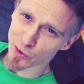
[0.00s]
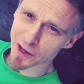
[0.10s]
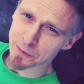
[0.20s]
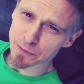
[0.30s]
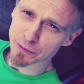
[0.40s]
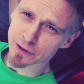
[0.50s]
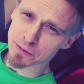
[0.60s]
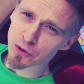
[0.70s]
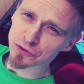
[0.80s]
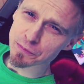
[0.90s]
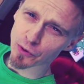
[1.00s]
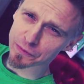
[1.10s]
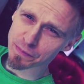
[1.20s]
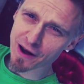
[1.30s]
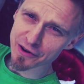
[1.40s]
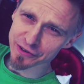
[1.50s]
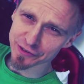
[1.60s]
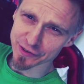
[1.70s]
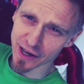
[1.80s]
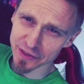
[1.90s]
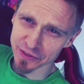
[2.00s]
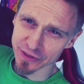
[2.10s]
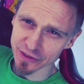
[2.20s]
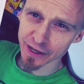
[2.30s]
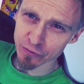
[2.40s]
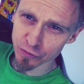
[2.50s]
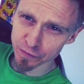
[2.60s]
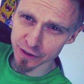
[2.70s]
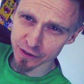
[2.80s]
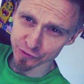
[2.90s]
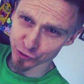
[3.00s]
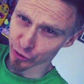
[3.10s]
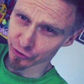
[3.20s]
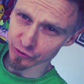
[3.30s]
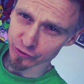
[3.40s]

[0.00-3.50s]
Okay people, the most important part is done. Everything is inked.